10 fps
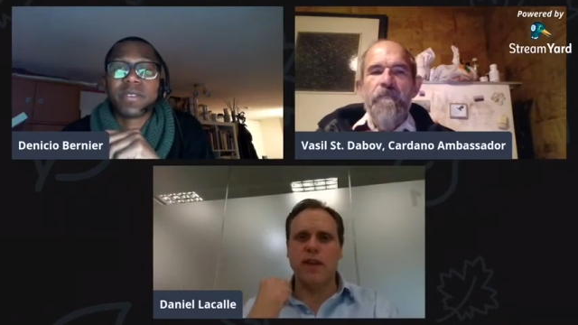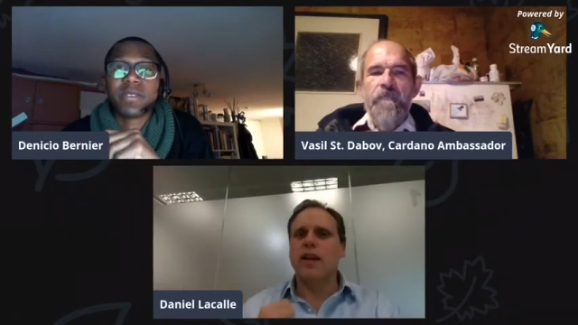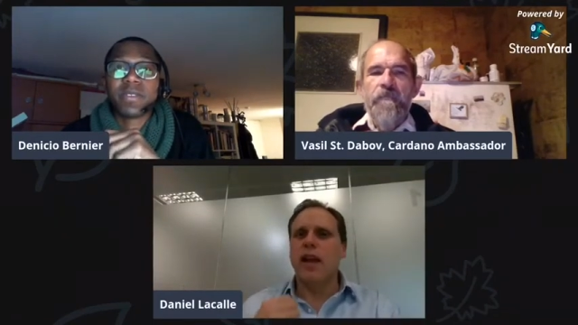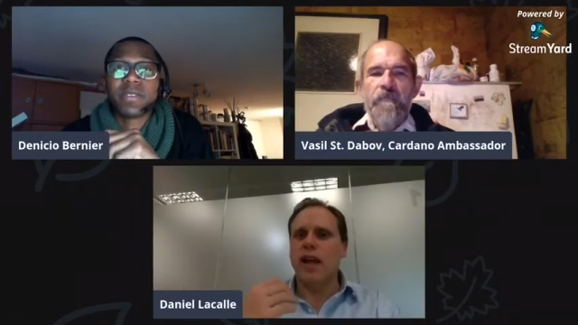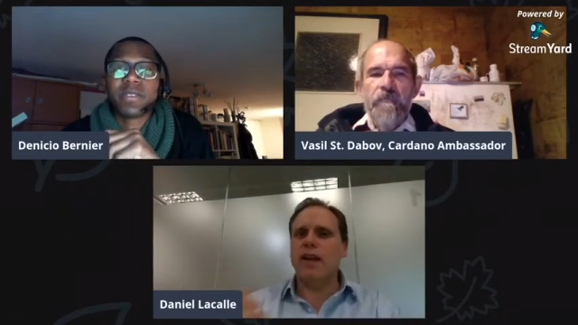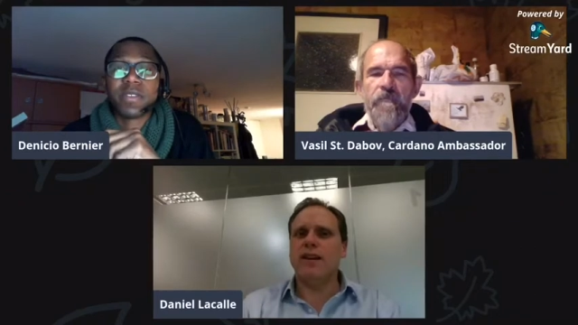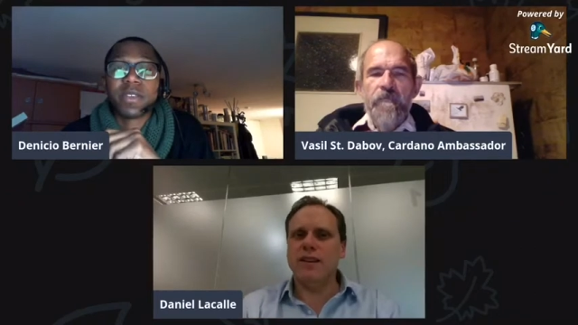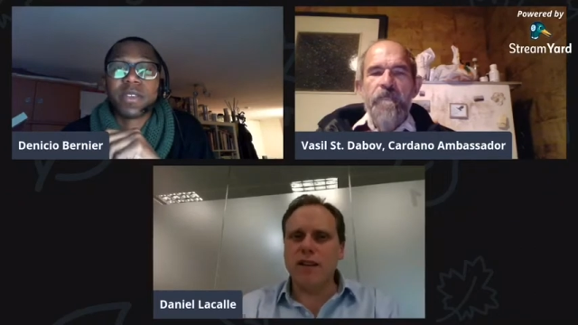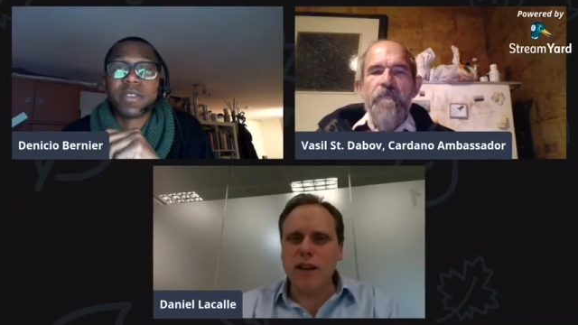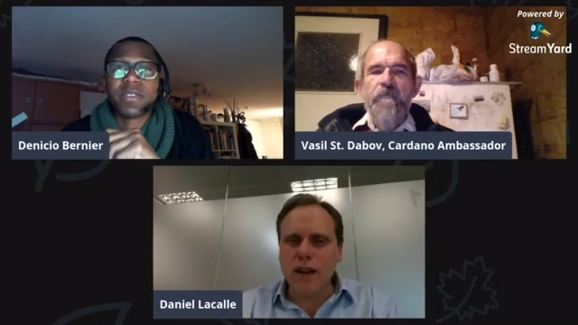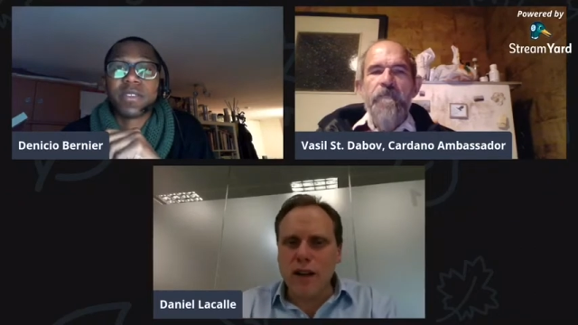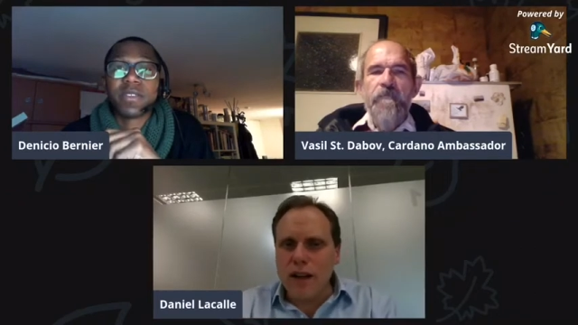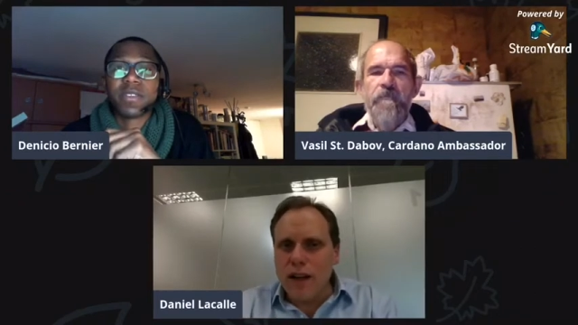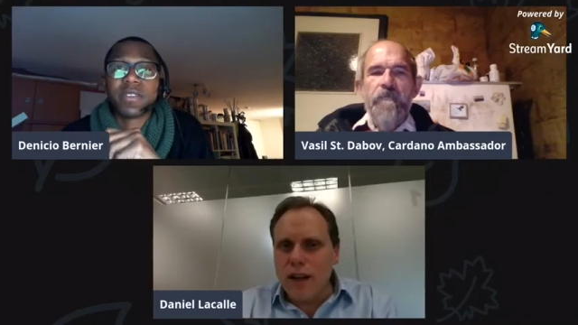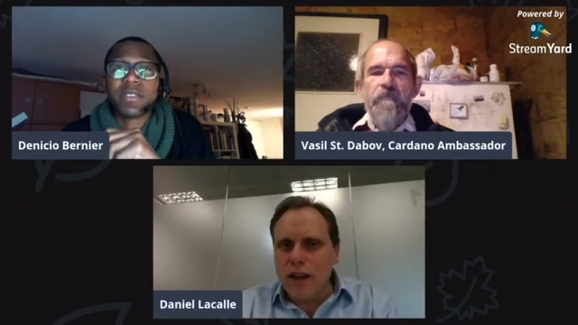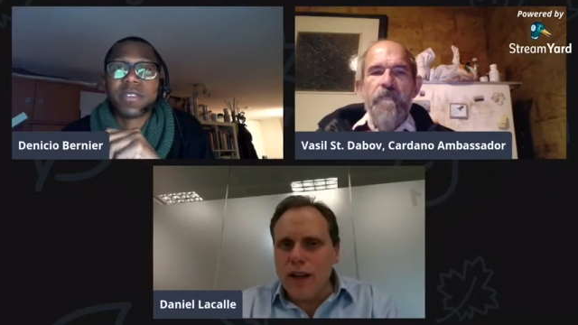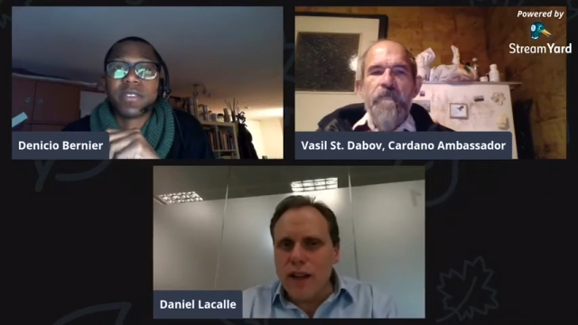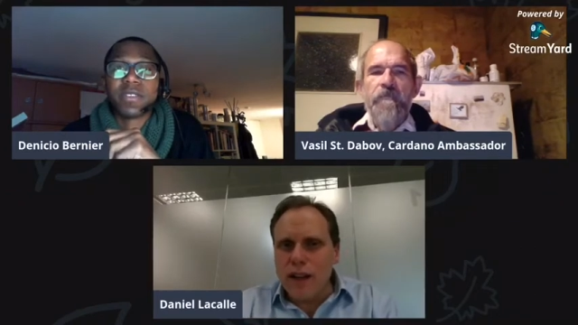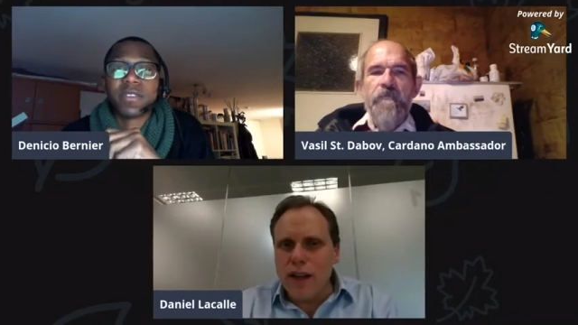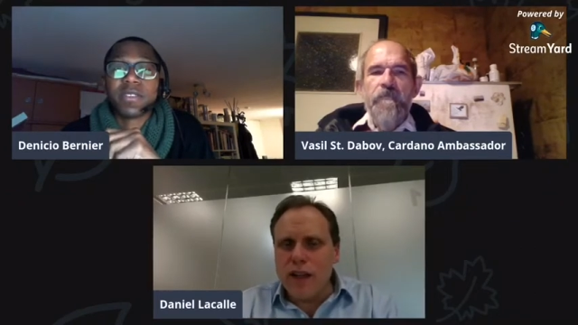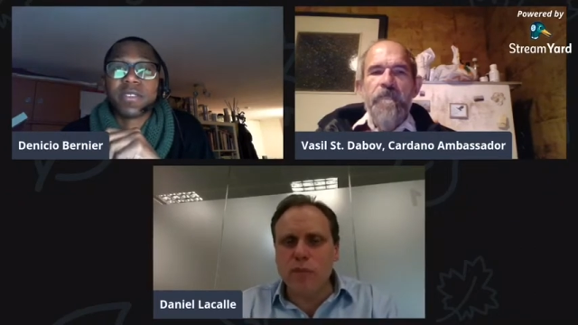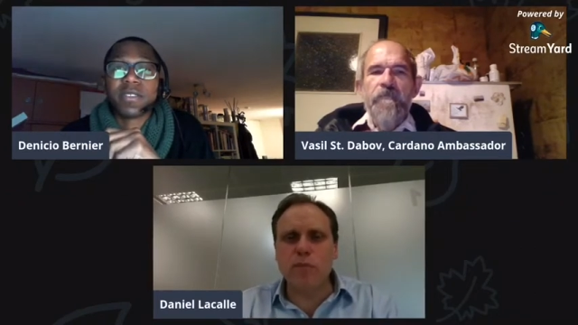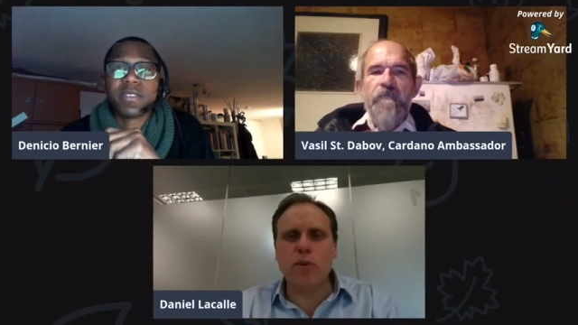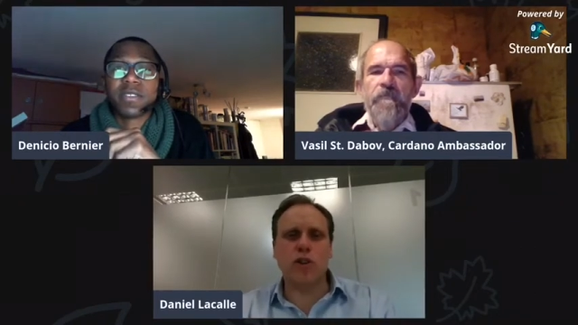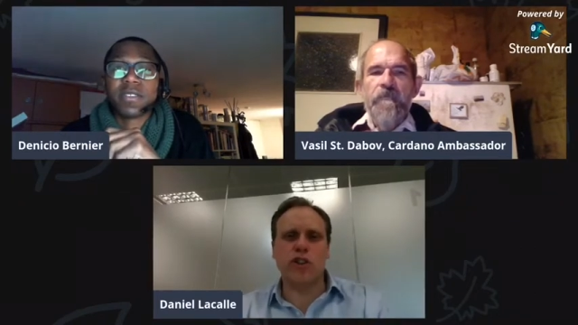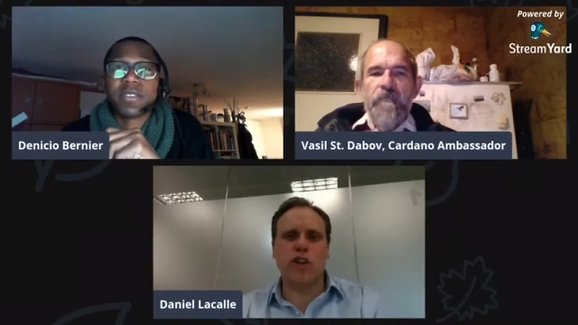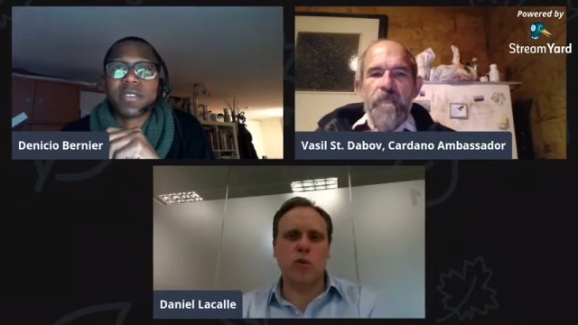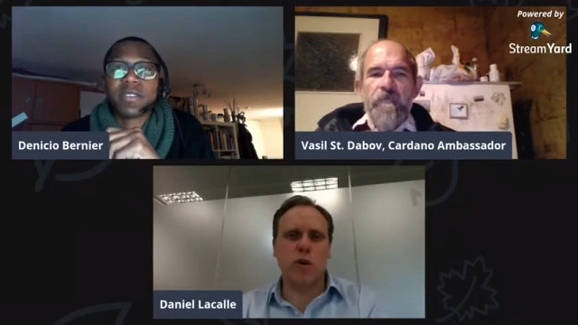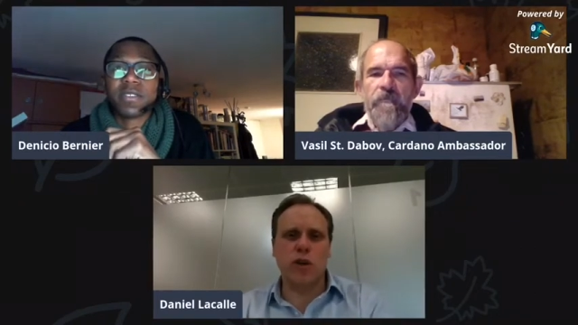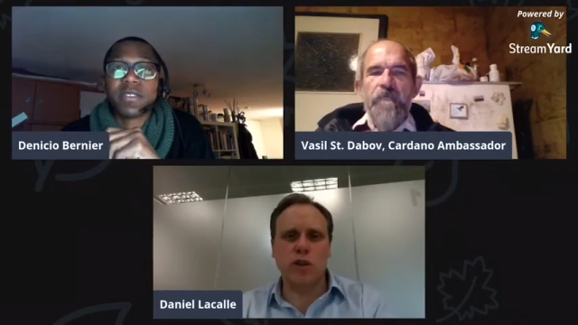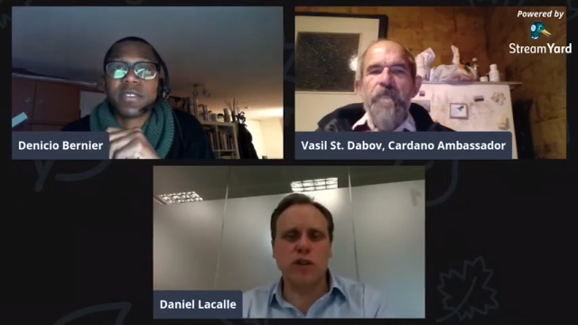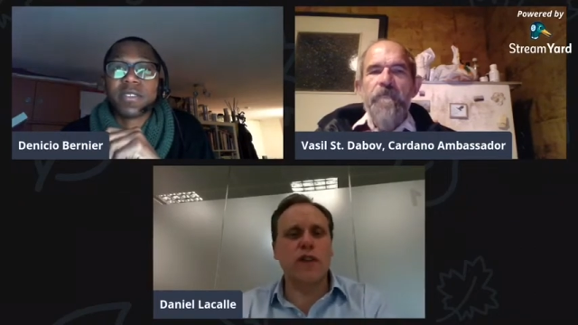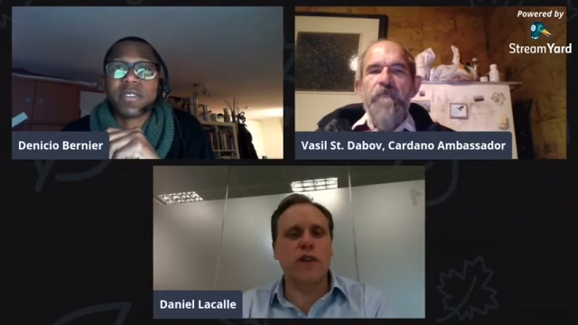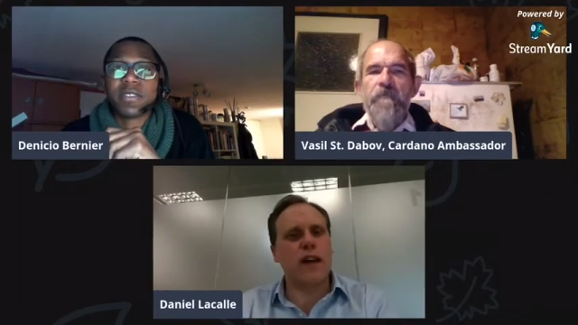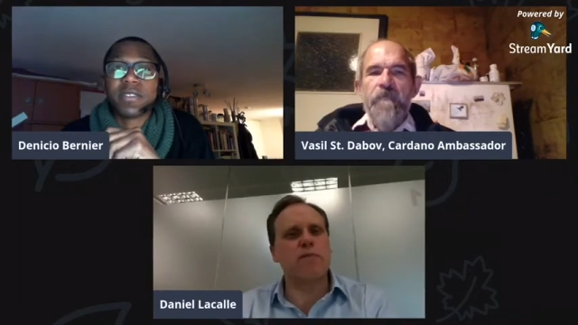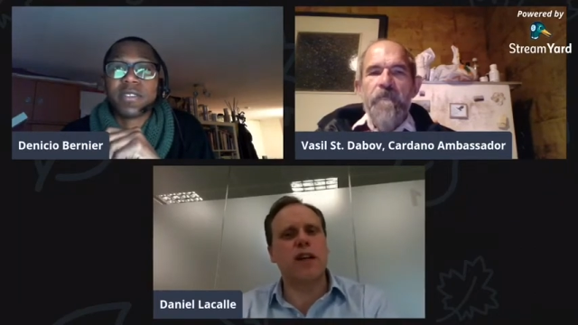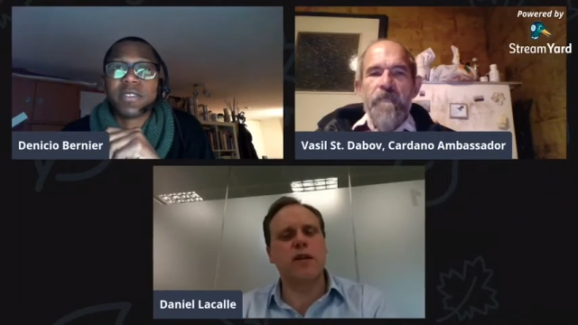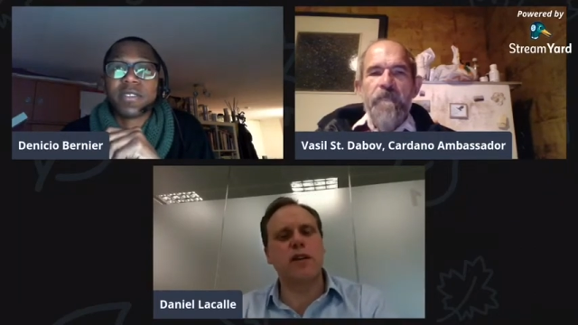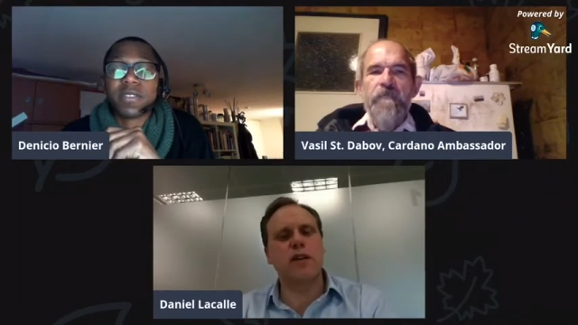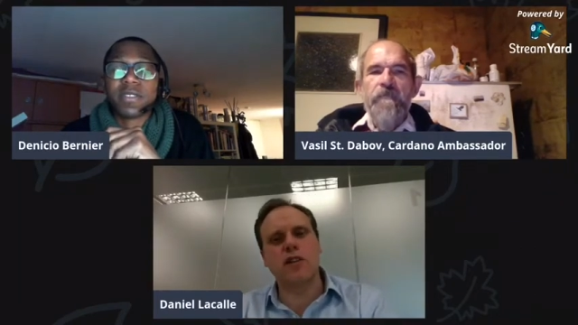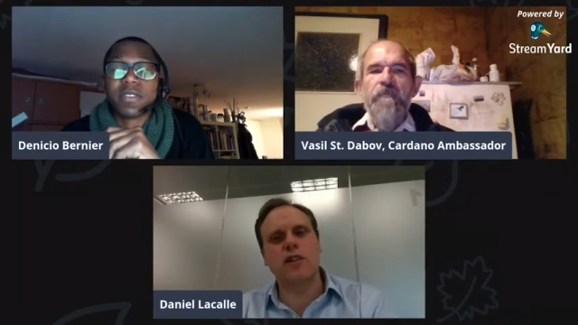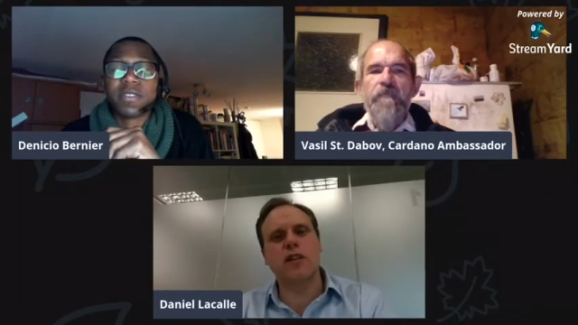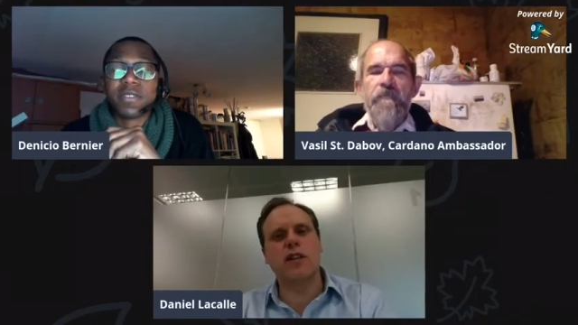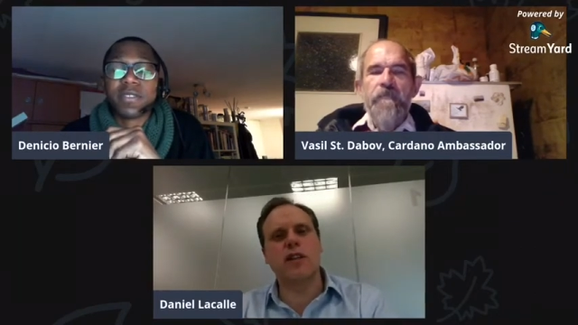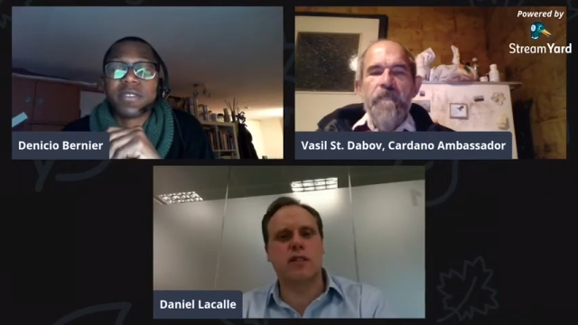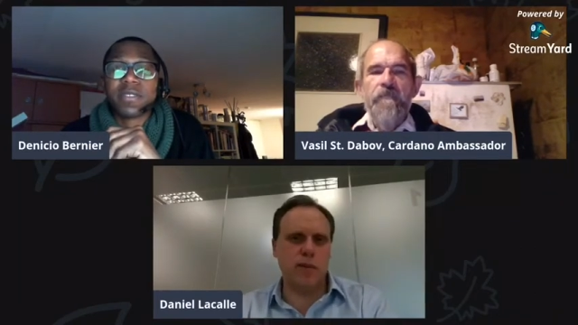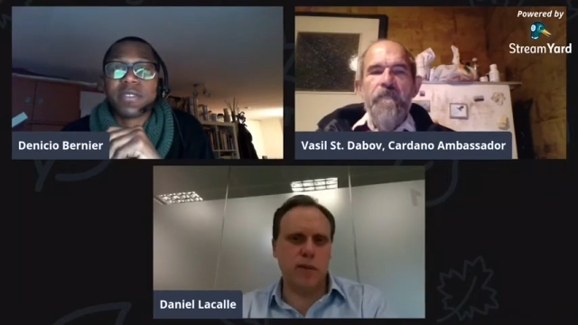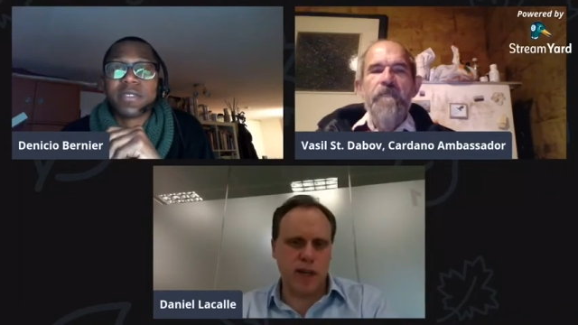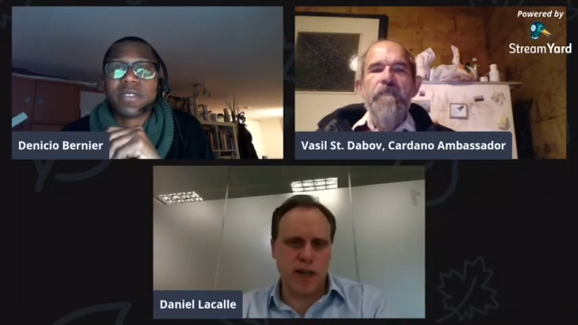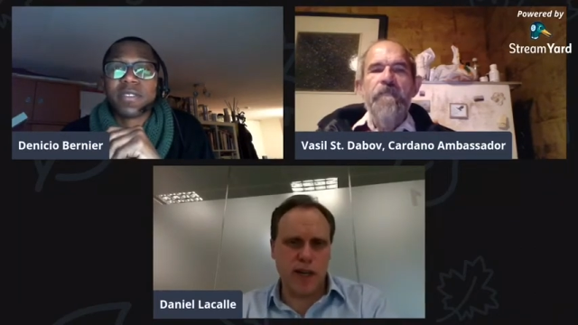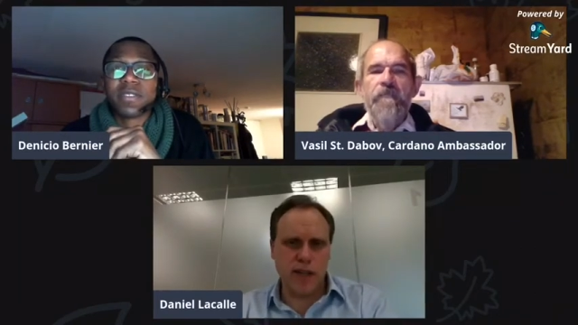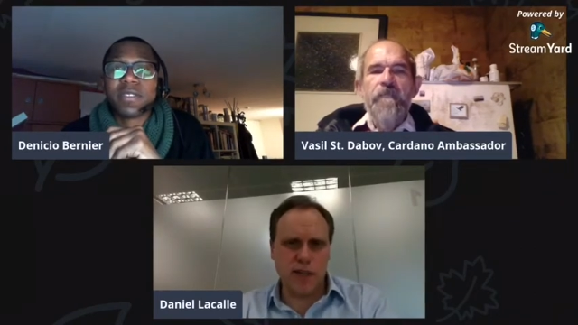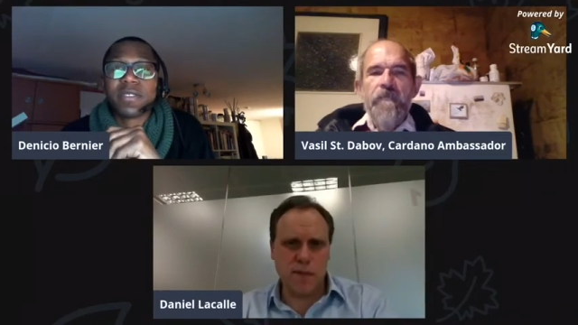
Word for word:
Speaker 1: Yeah. In In the blockchain world, that might not necessarily be the case.